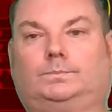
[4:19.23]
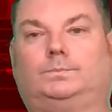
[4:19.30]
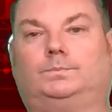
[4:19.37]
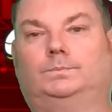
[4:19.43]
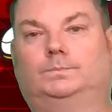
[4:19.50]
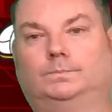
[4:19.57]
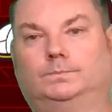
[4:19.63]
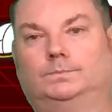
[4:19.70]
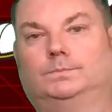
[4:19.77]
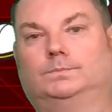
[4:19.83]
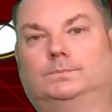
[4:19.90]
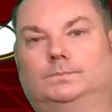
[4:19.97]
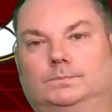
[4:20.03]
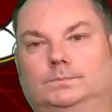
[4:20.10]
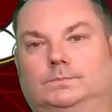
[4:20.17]

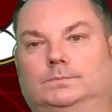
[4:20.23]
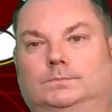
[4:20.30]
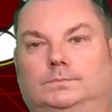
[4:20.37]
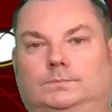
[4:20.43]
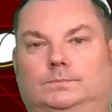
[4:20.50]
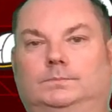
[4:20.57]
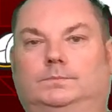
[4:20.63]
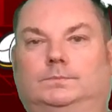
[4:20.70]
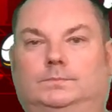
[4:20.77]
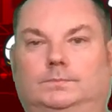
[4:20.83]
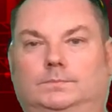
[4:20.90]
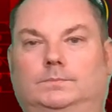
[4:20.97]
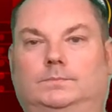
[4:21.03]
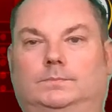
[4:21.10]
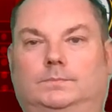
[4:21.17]

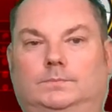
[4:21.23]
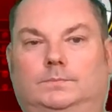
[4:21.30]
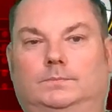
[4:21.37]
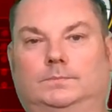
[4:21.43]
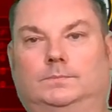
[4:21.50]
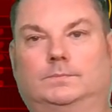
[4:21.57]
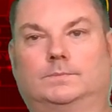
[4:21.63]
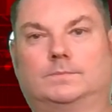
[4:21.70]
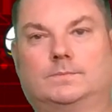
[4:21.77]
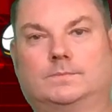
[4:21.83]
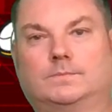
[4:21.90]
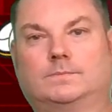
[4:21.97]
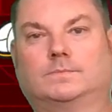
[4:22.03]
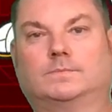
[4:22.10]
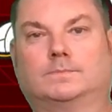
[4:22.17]

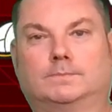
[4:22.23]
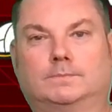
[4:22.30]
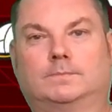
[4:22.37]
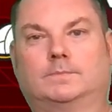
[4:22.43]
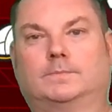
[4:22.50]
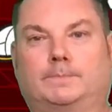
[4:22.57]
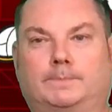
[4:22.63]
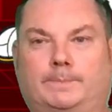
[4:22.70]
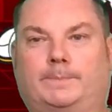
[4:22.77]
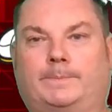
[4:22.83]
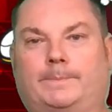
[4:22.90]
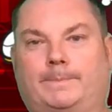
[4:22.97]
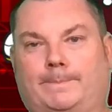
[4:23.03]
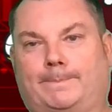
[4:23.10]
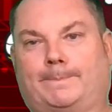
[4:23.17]

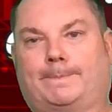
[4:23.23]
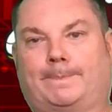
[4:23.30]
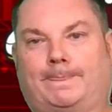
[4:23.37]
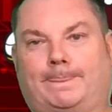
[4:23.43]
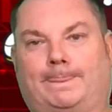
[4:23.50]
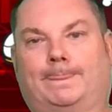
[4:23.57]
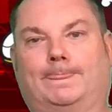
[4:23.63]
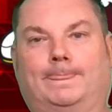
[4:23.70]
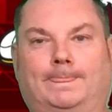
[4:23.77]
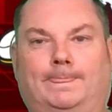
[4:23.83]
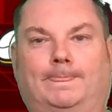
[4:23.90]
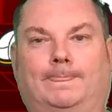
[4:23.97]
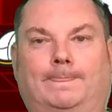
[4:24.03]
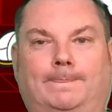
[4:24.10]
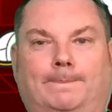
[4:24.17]

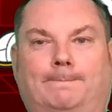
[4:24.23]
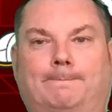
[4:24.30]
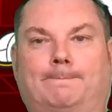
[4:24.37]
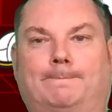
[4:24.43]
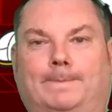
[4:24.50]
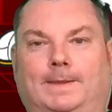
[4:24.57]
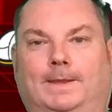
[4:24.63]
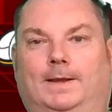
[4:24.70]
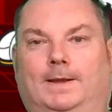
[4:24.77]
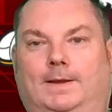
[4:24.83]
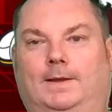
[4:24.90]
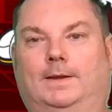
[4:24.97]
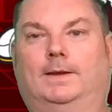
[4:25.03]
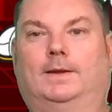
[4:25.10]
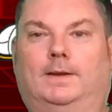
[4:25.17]

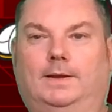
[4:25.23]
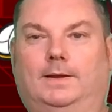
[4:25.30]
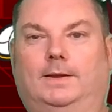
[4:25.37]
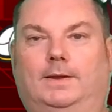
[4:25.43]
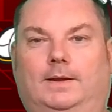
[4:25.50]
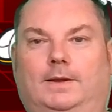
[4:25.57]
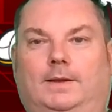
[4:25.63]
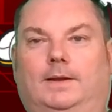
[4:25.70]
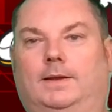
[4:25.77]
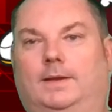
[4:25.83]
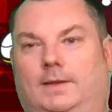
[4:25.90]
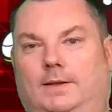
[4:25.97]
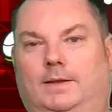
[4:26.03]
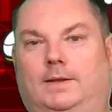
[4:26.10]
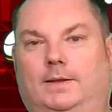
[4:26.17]

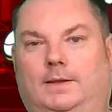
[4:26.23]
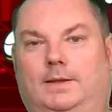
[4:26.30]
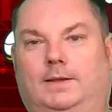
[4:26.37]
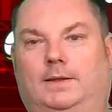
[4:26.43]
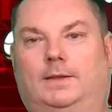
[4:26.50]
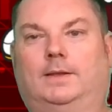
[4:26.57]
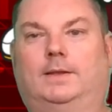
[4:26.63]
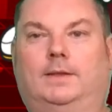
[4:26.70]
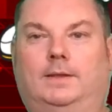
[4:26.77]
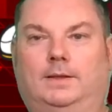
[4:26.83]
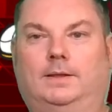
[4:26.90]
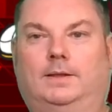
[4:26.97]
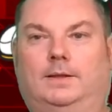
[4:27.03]
(not speaking)